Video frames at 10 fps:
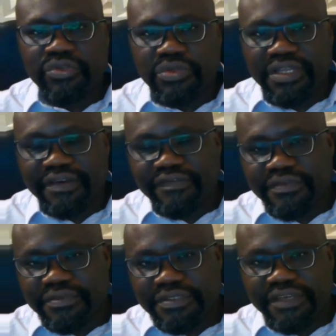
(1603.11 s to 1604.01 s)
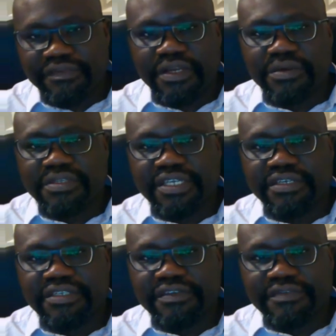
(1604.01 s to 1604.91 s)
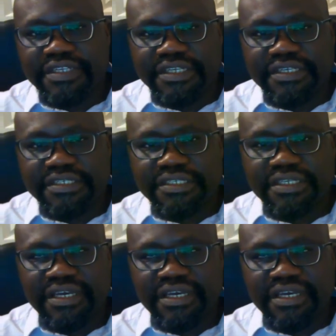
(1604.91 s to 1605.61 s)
Do that for 7 consecutive days.